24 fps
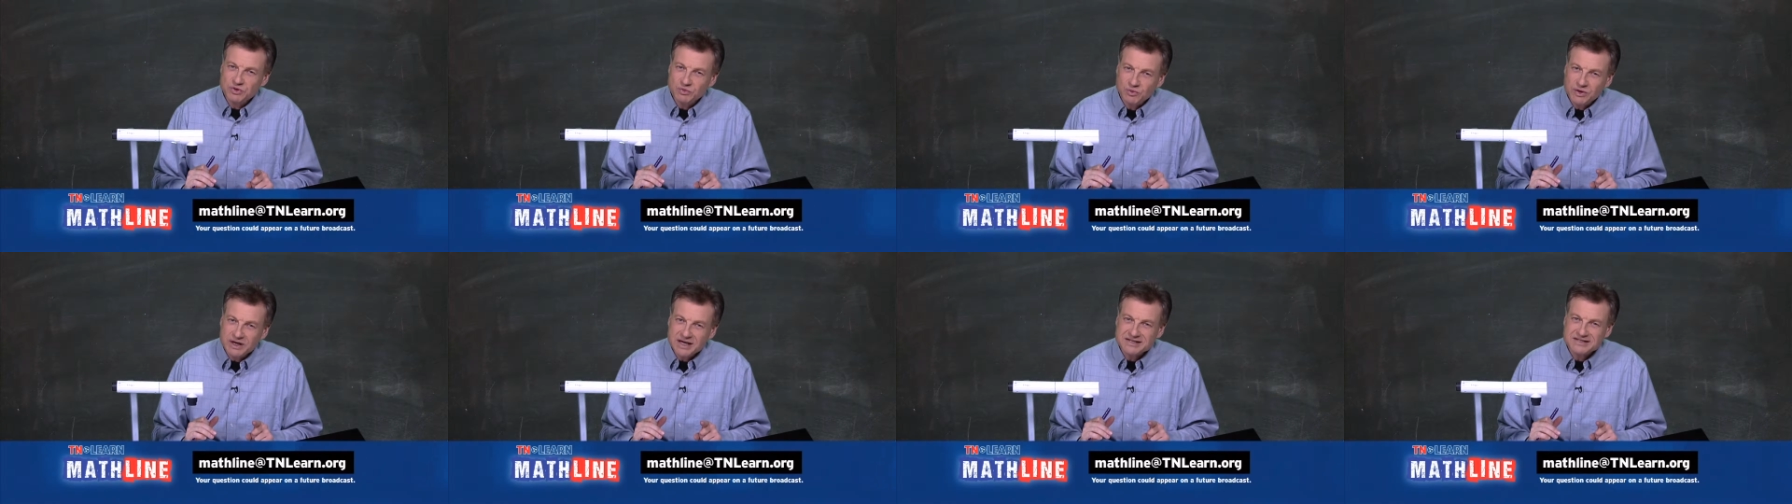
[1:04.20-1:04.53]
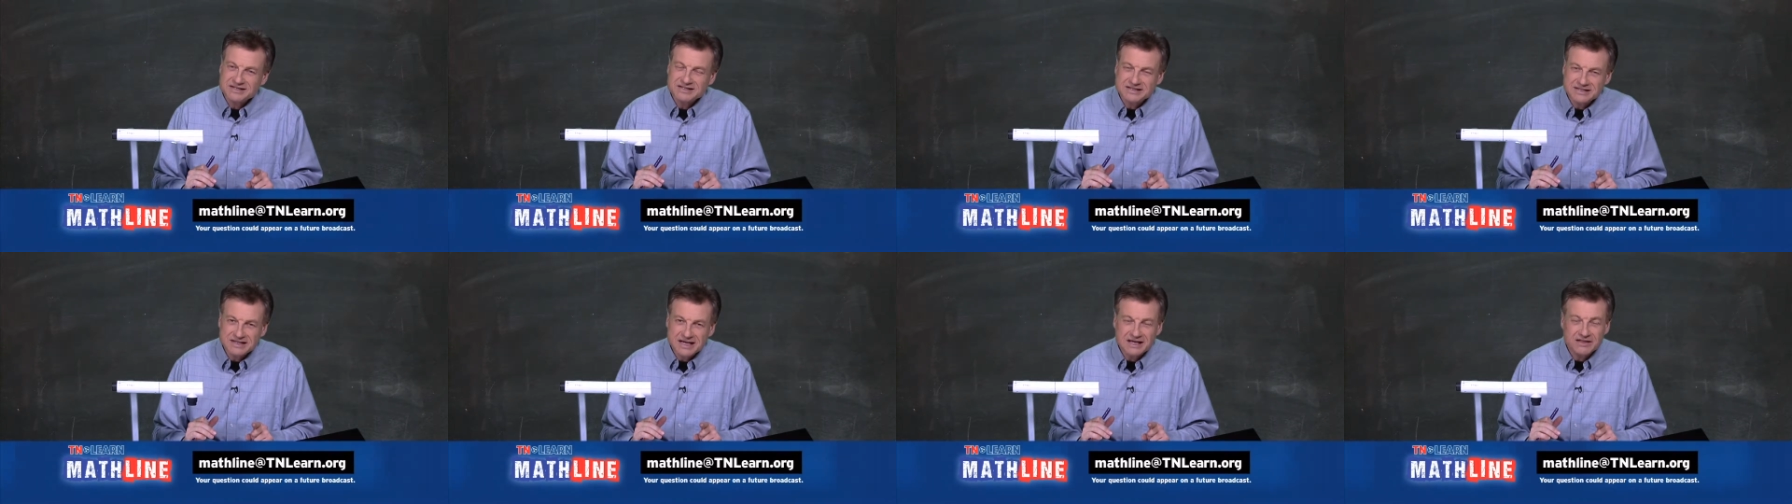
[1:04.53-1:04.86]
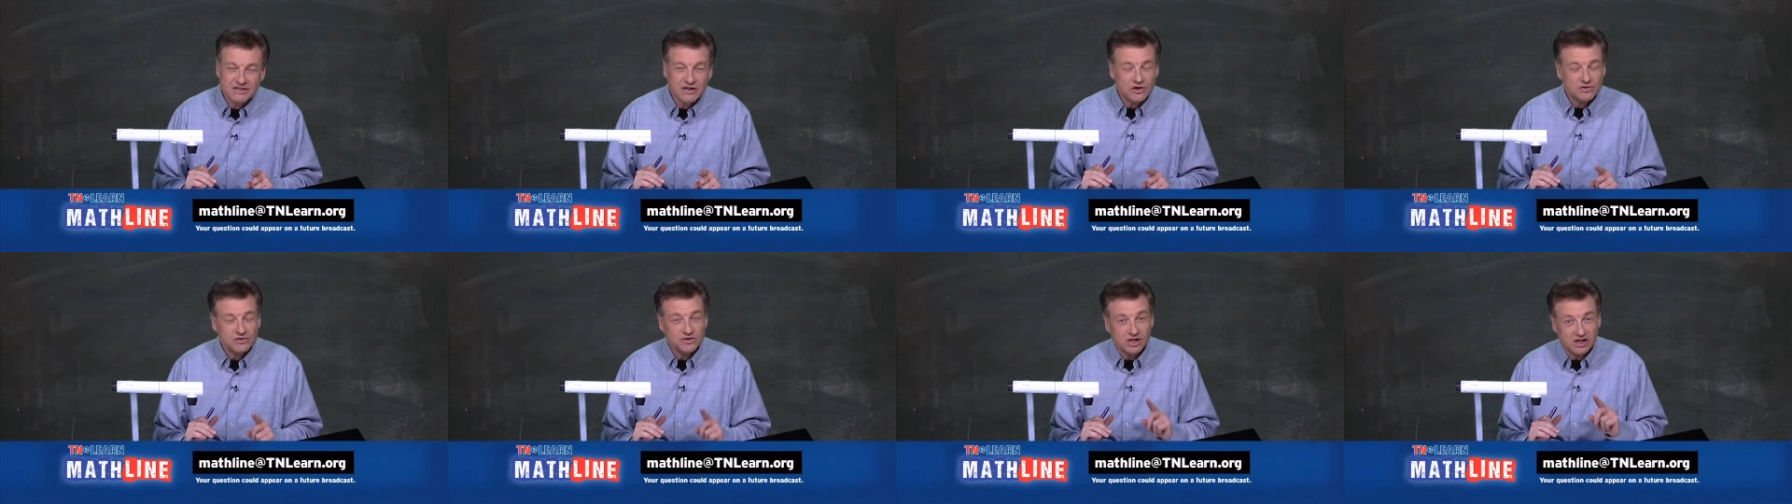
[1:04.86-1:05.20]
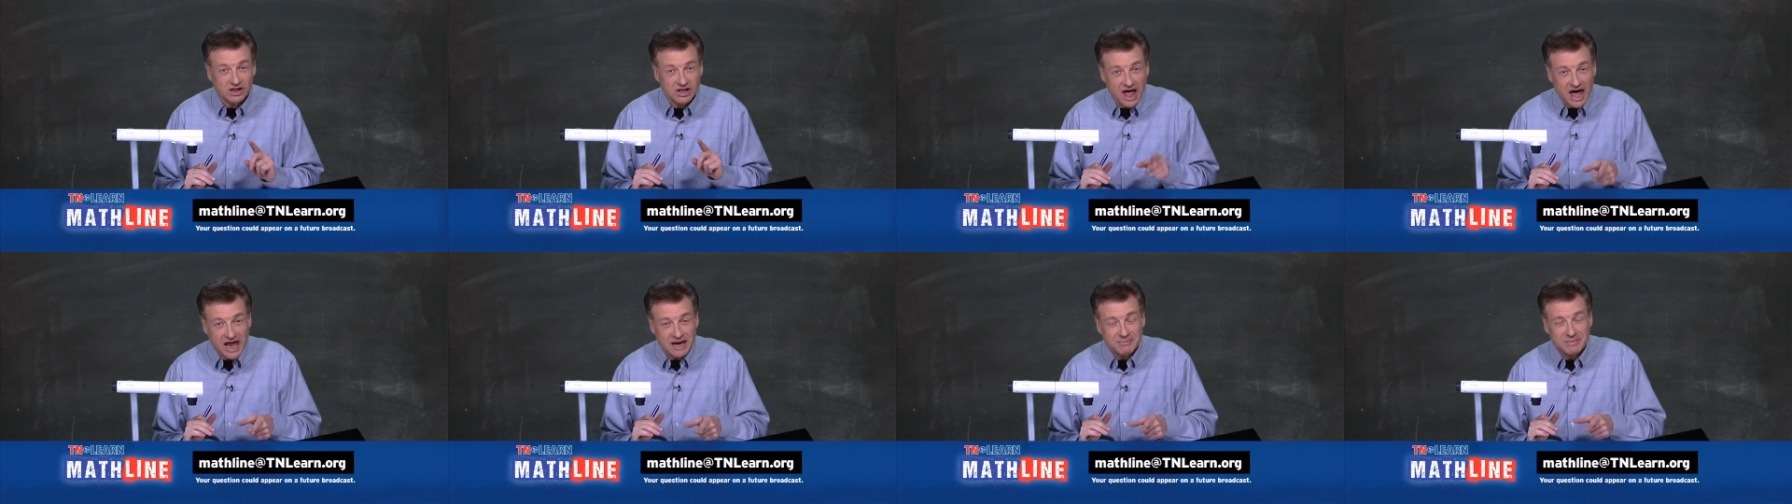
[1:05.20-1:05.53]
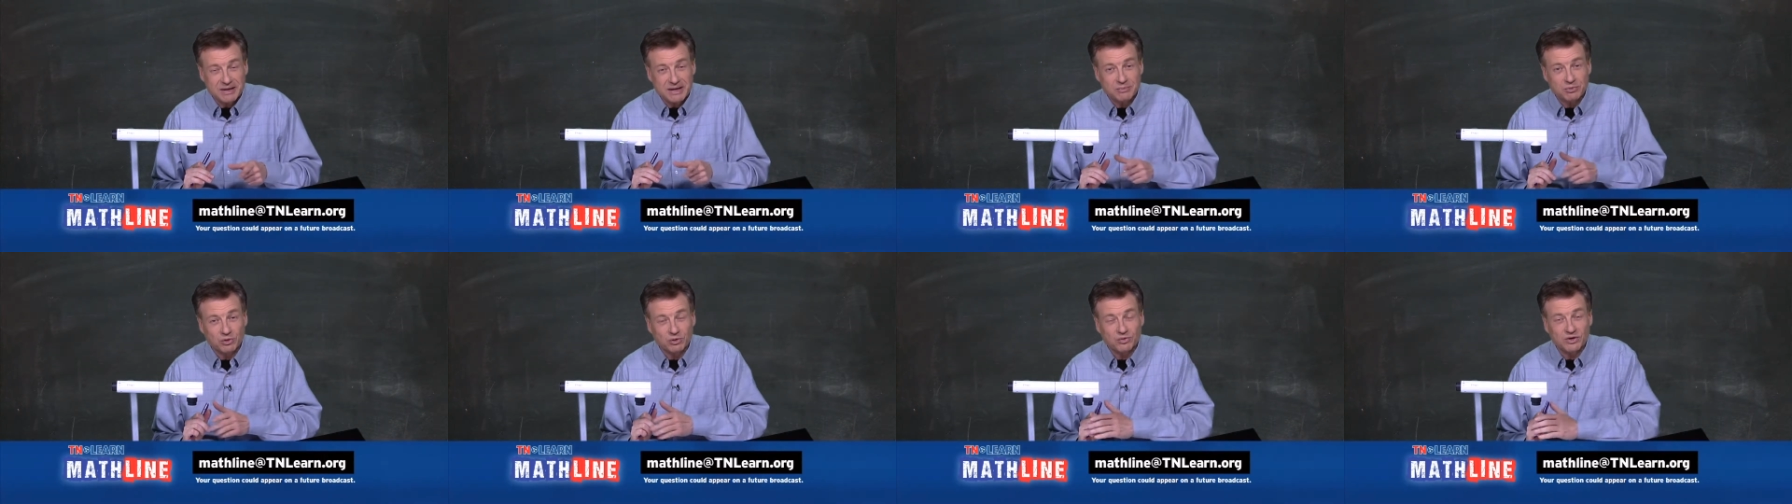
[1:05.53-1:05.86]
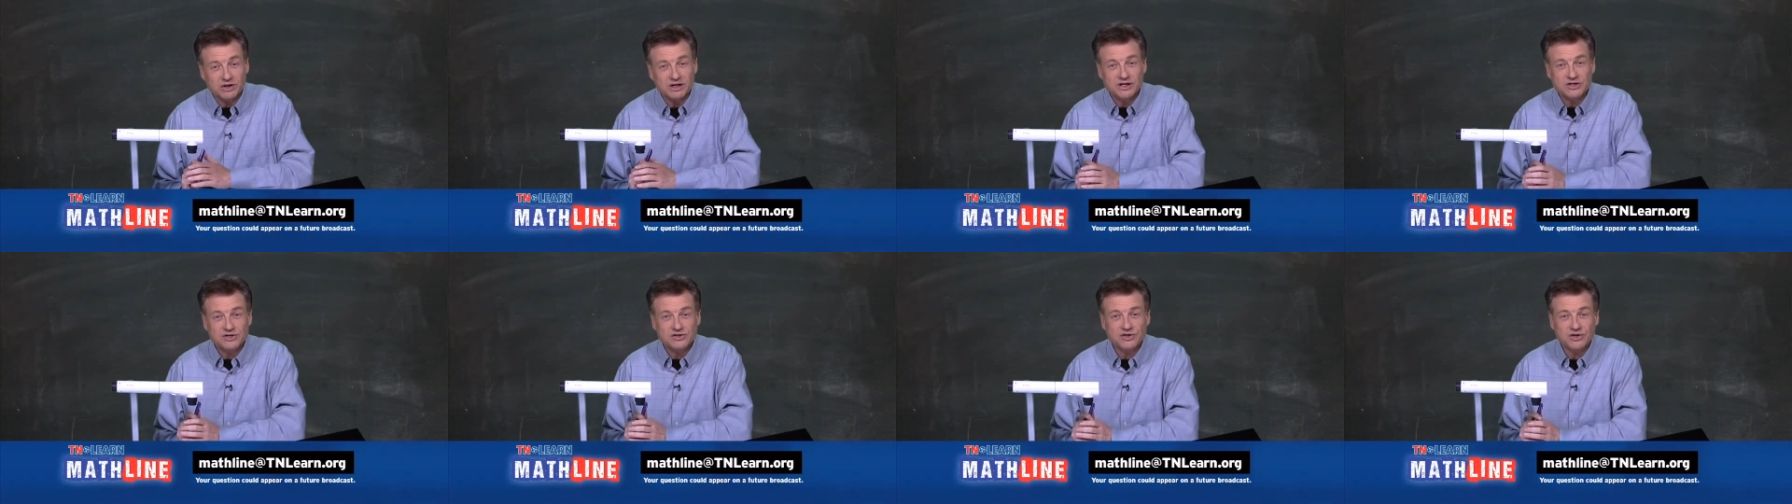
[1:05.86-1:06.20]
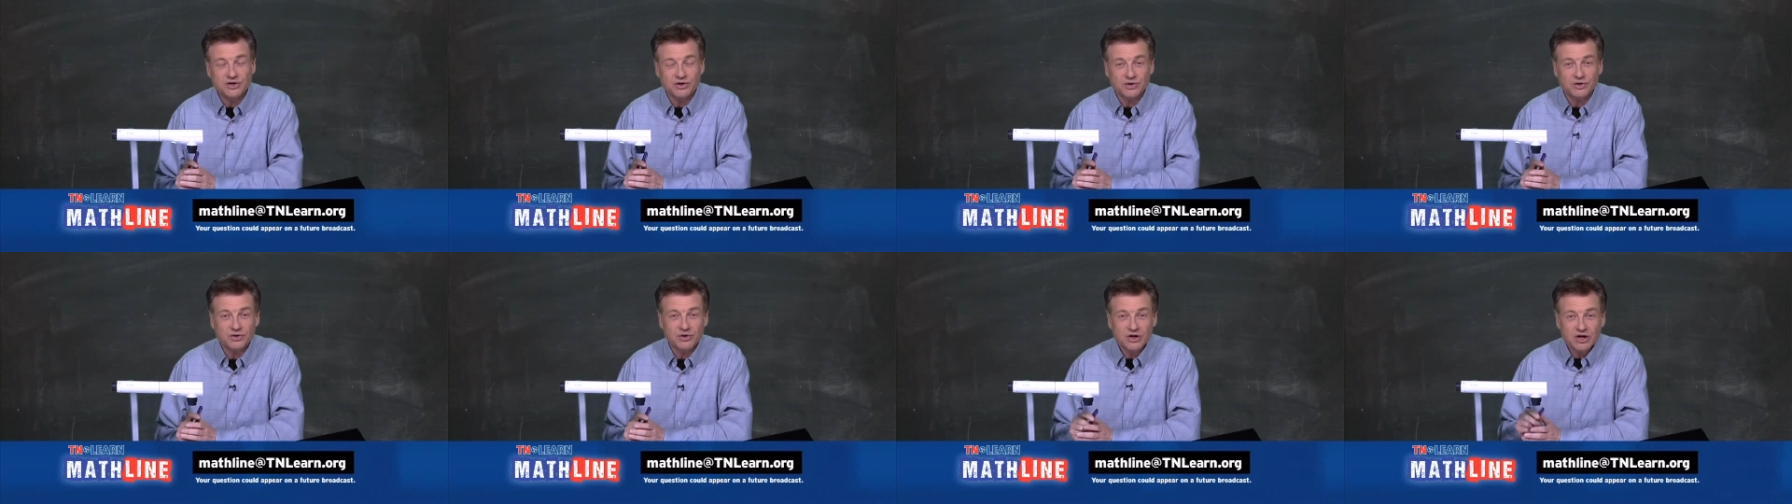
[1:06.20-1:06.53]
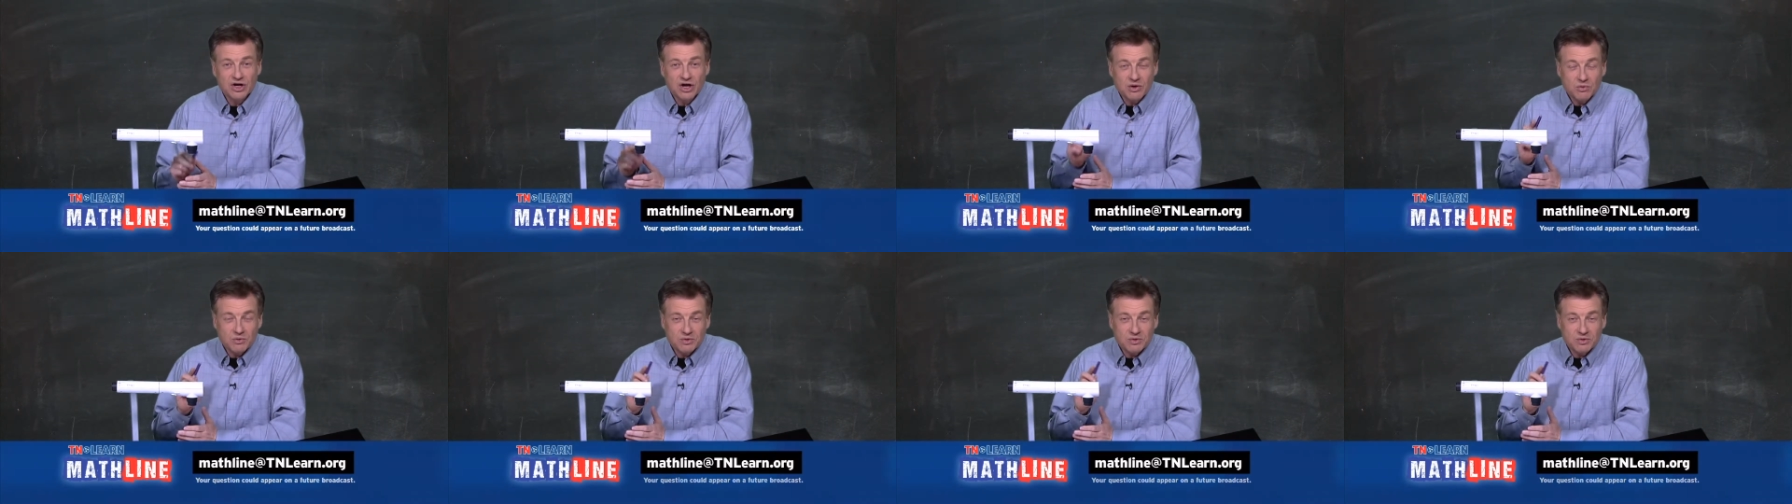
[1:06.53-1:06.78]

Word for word: when we see those, a lot of people really do,